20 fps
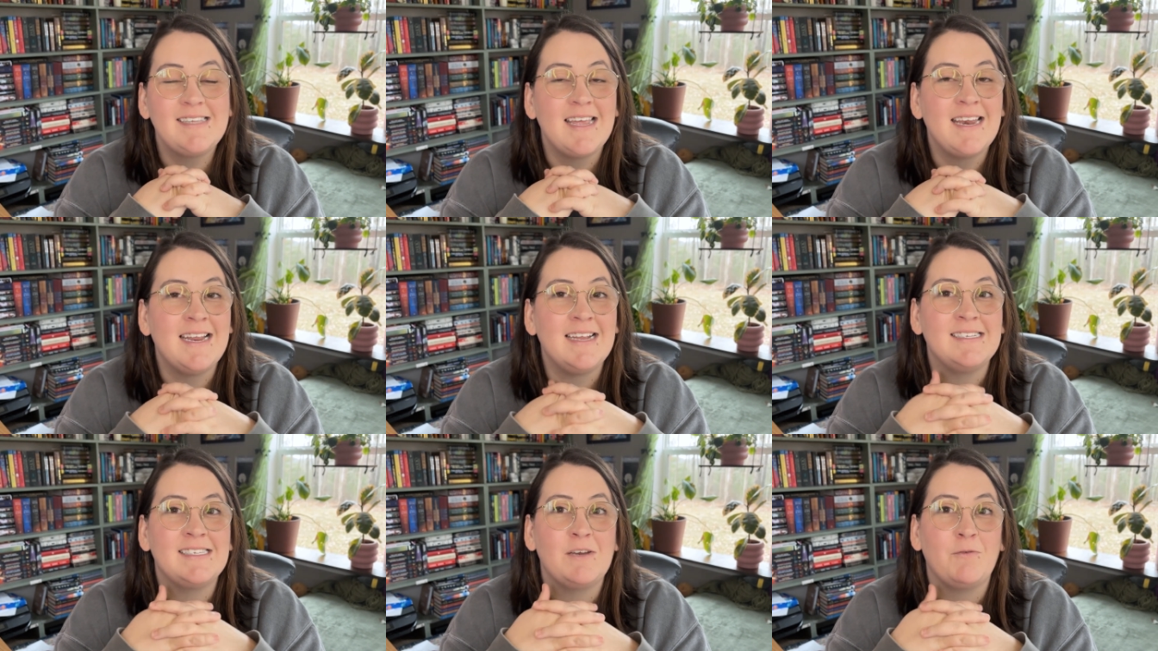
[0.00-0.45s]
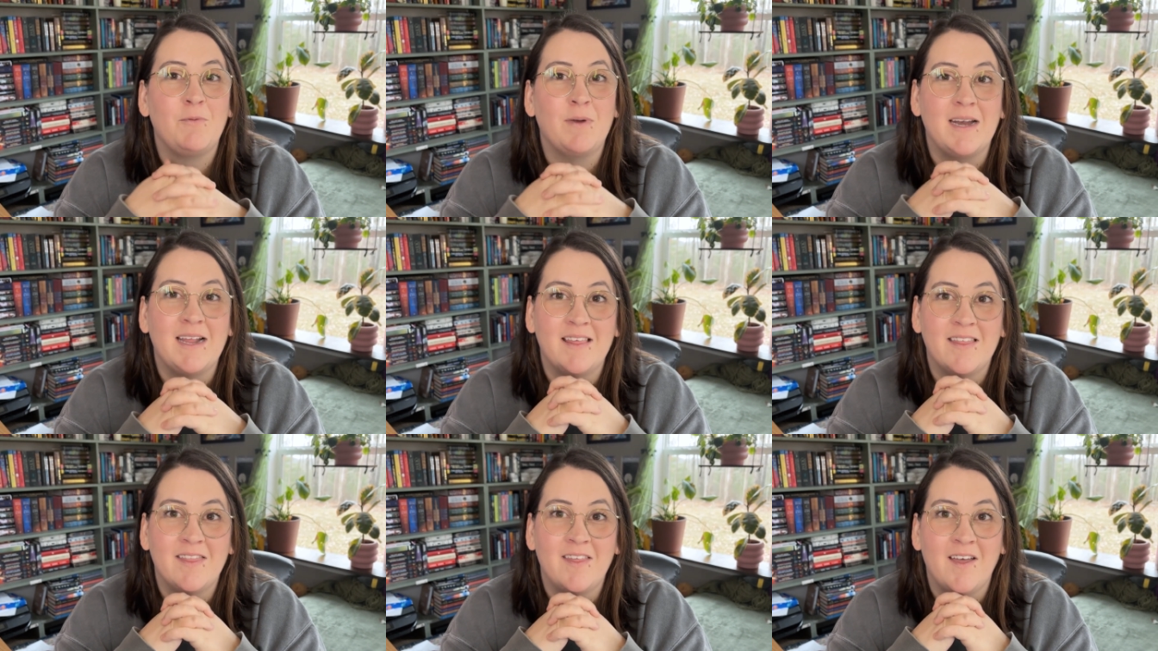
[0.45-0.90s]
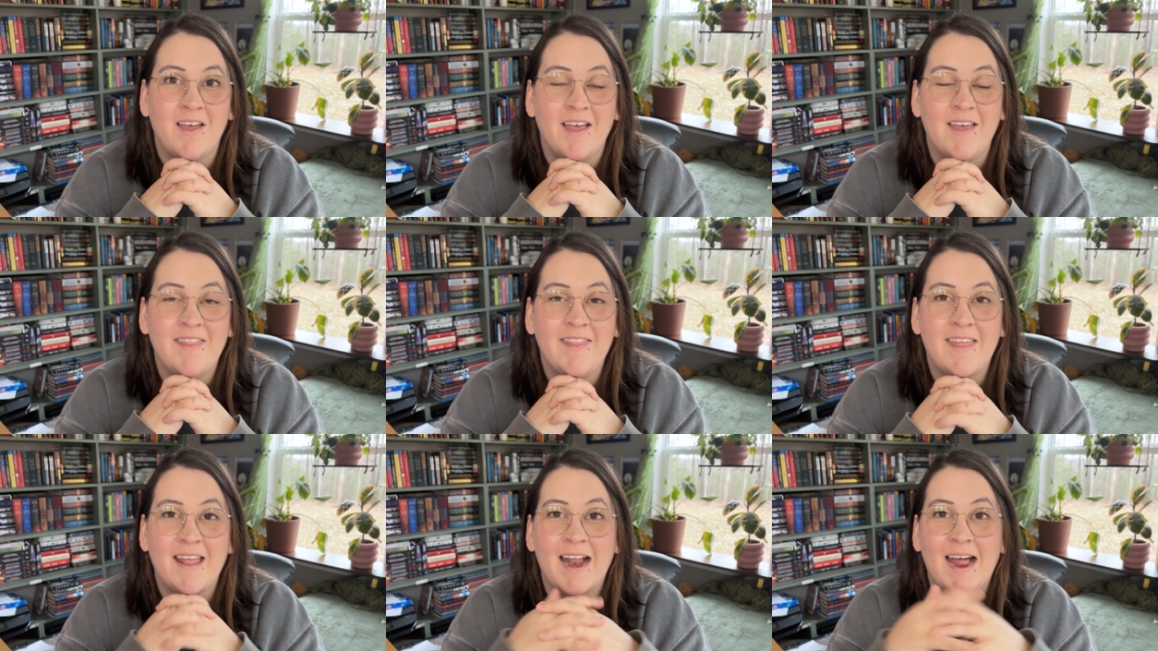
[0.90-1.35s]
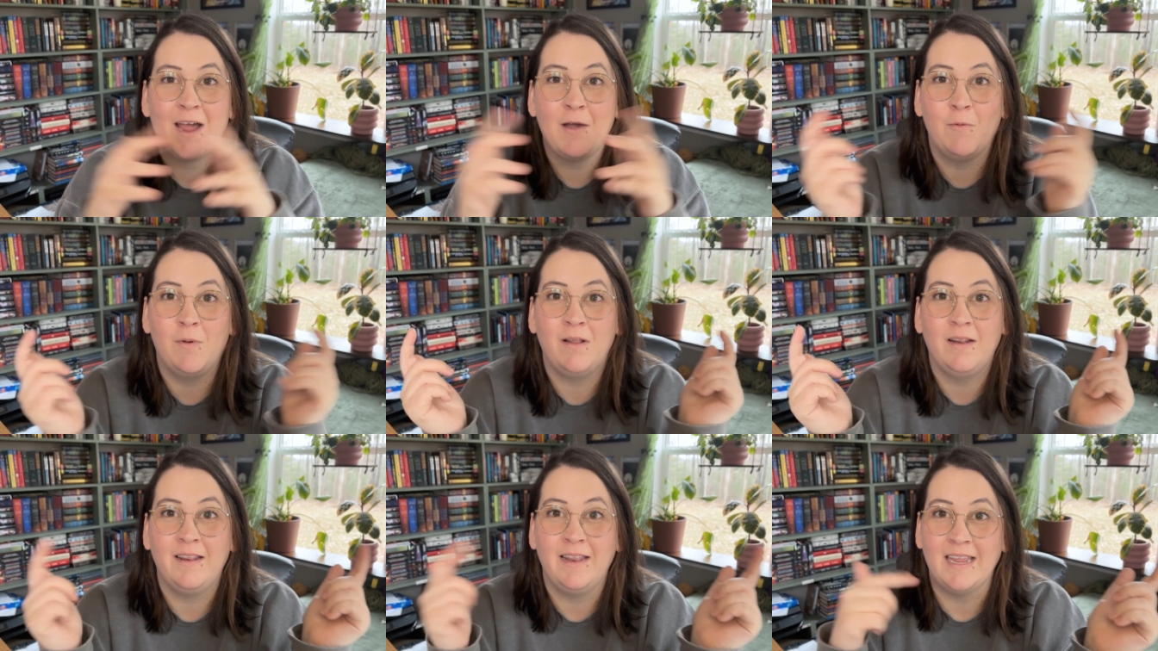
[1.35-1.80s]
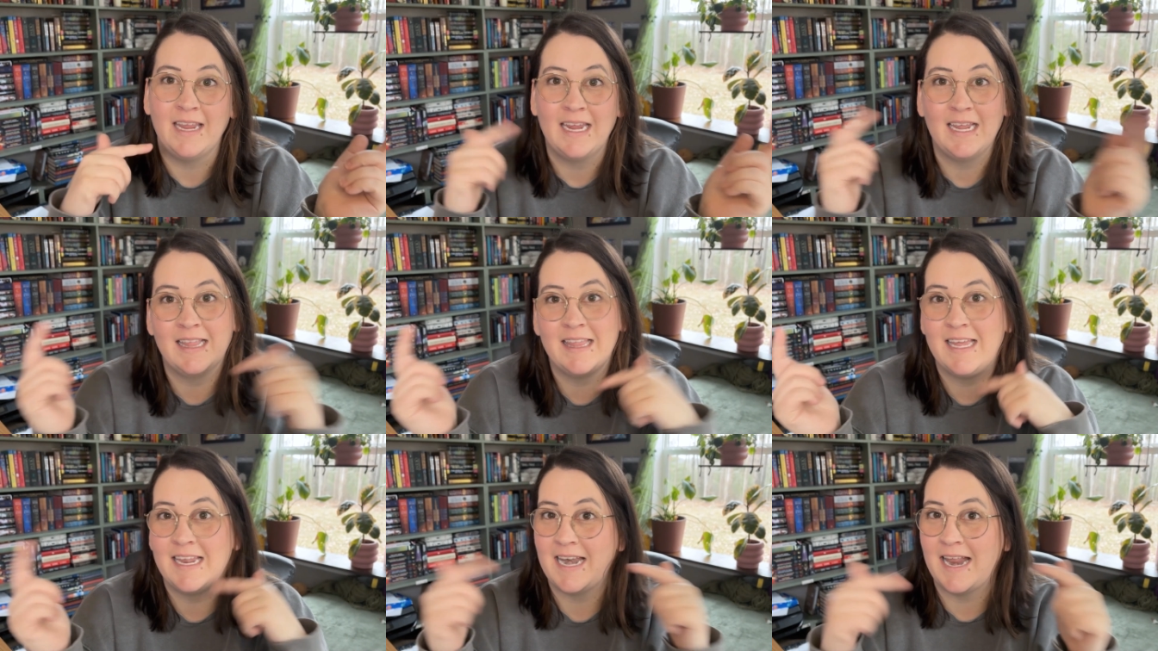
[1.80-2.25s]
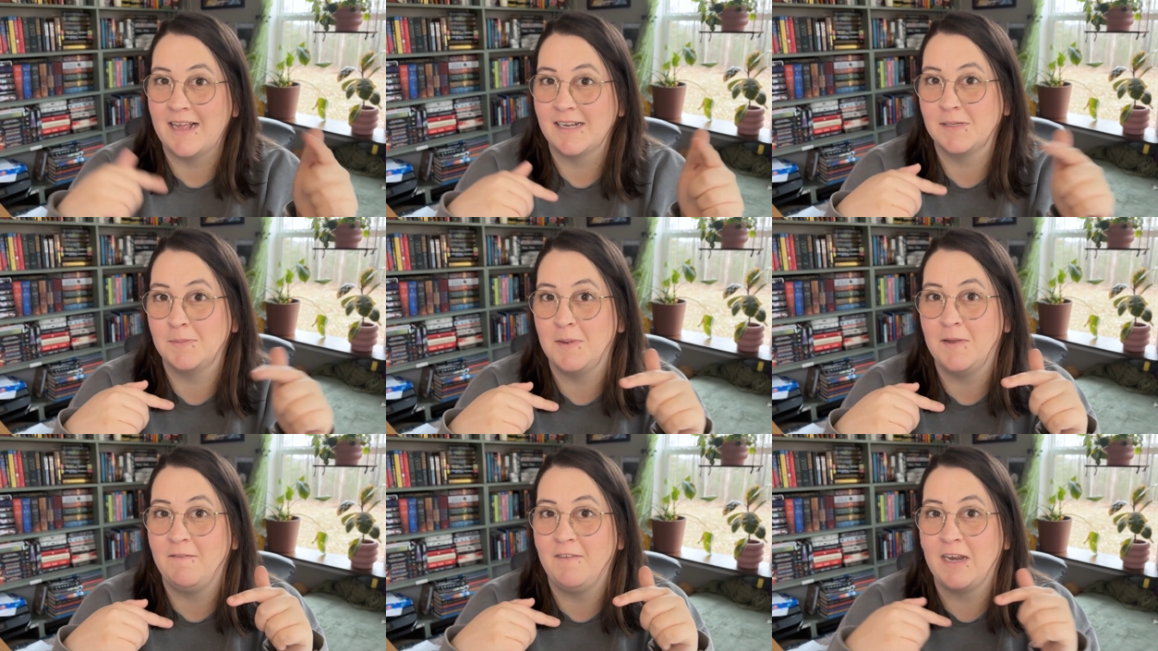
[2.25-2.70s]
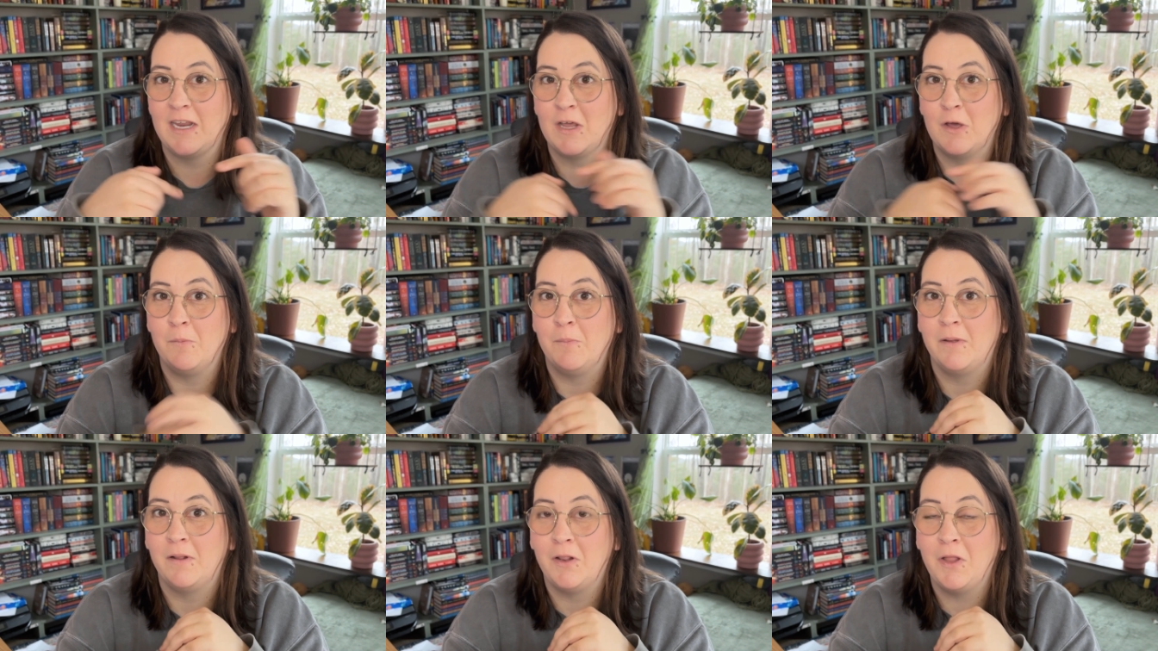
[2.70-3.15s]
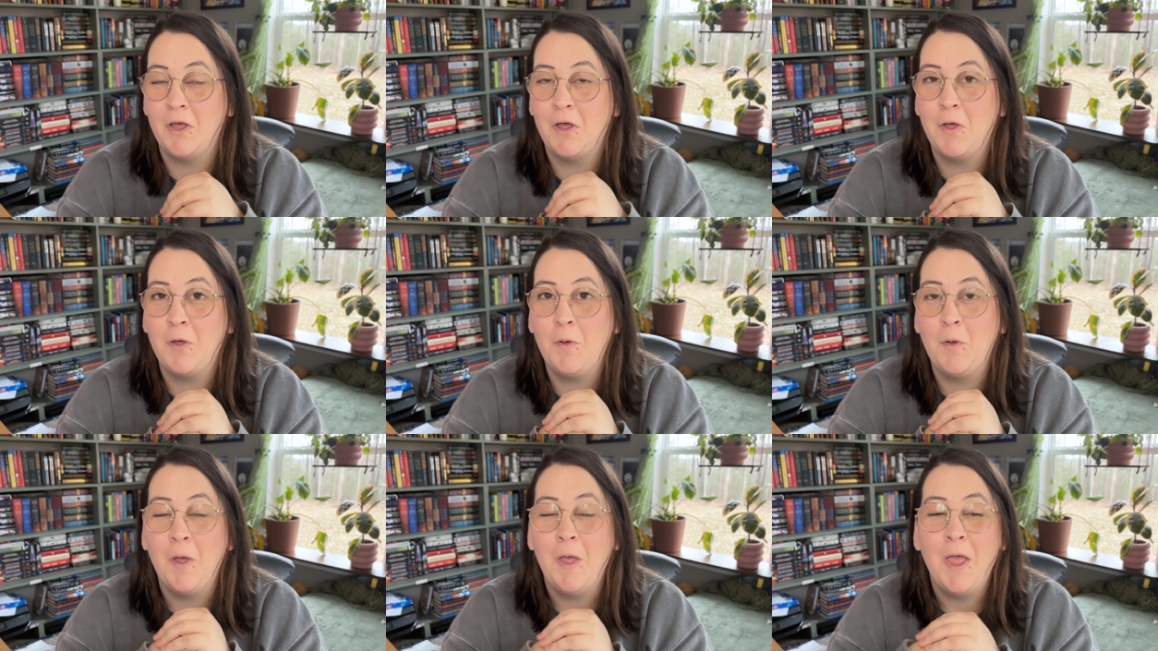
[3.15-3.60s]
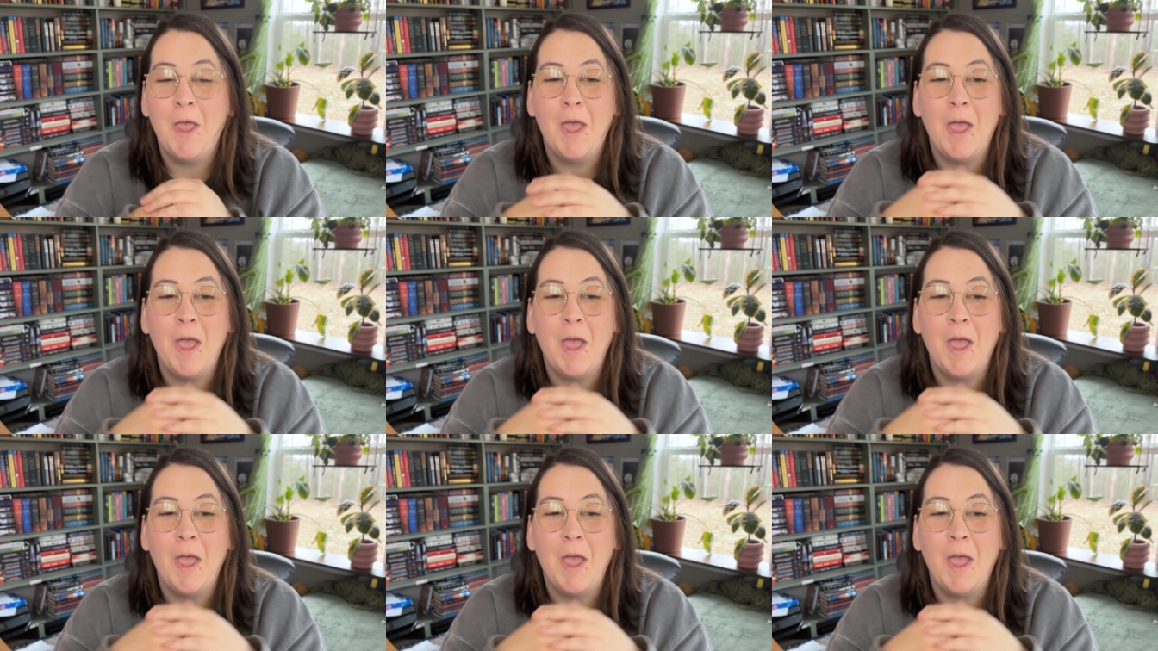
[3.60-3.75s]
it is a readathon that I will link the announcement video below.